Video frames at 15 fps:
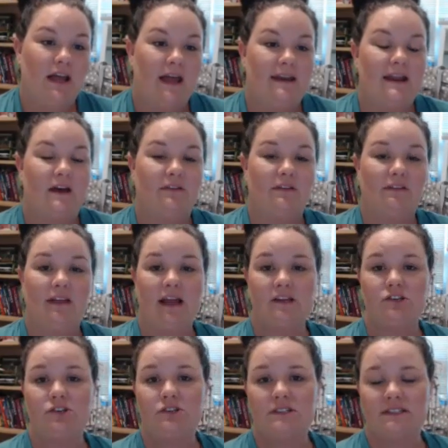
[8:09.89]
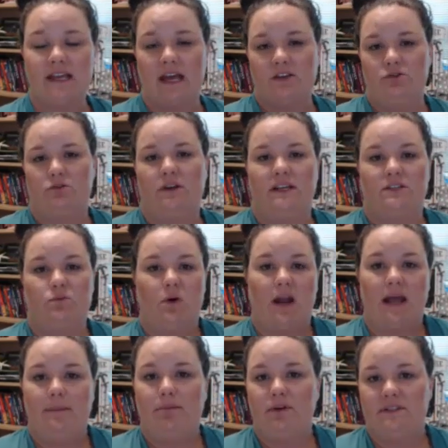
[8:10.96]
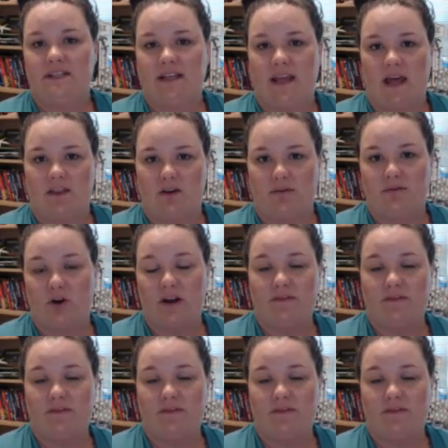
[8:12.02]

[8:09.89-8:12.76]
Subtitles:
Now, the lecture schedule is what I put together for if